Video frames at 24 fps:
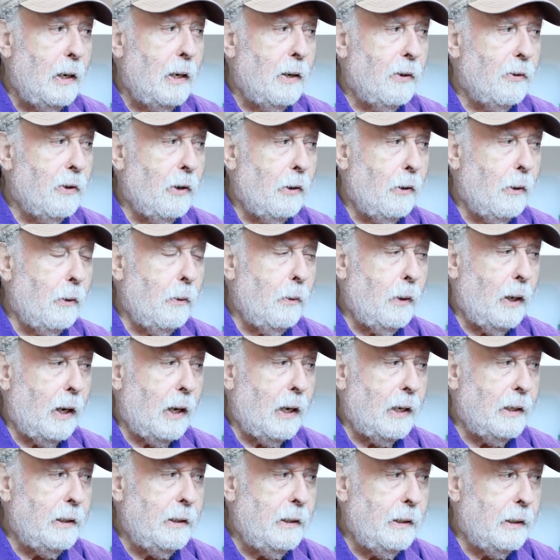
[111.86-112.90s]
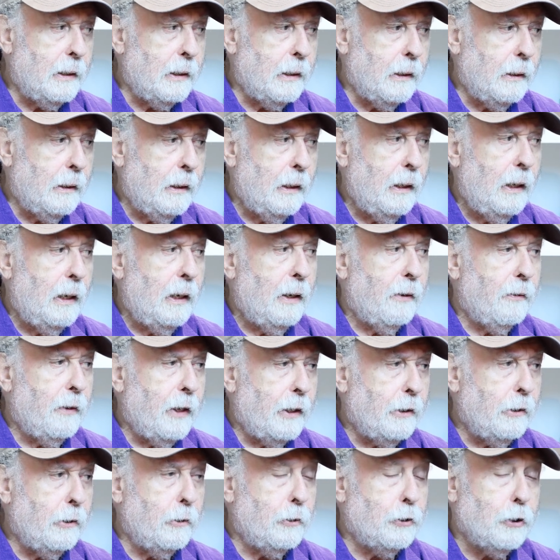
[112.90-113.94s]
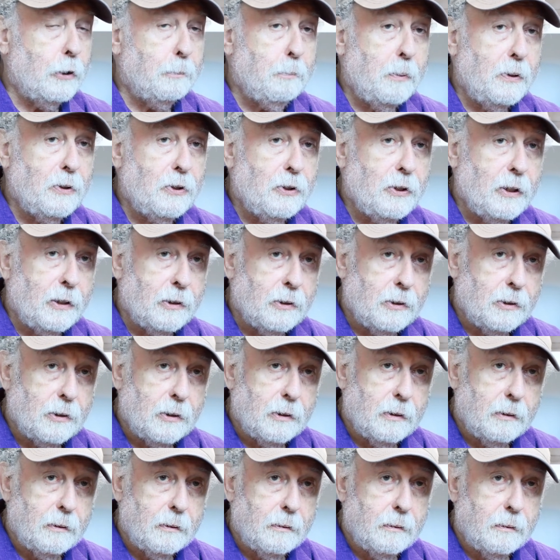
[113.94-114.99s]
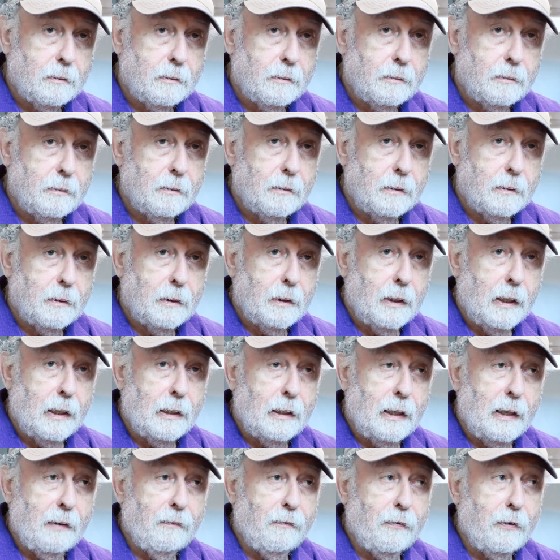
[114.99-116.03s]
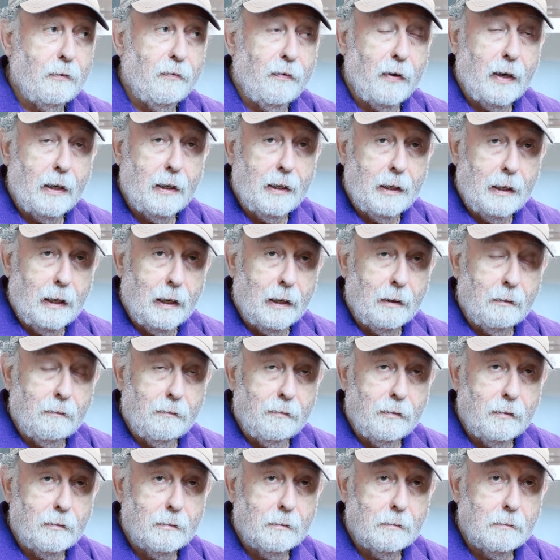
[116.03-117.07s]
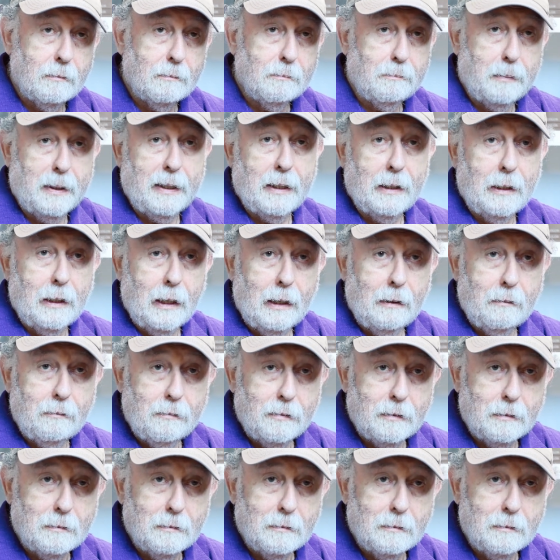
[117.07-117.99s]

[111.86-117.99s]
the whole idea that you should persist. And if you fell in love, be in love.